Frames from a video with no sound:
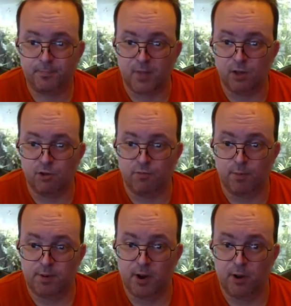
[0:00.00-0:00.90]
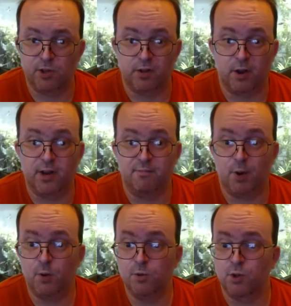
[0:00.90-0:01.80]
As you probably noticed, I don't even
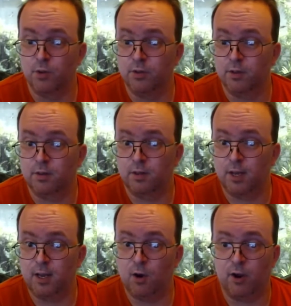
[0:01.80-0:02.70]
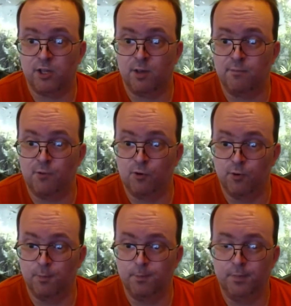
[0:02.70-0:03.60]
post on the ISM
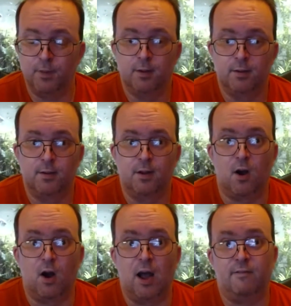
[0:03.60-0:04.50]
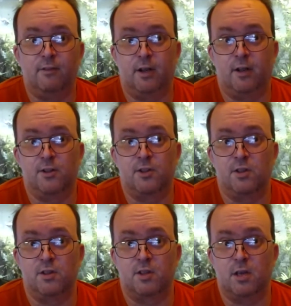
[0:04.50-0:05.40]
forum. I haven't done
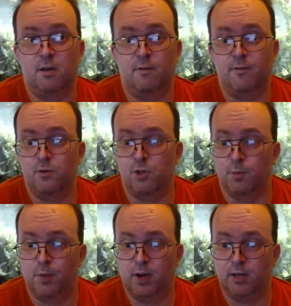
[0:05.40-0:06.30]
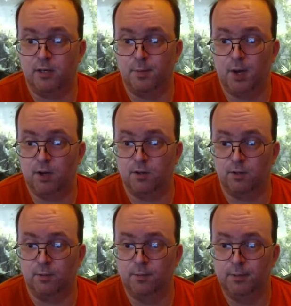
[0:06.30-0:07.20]
since the photo bucket debacle.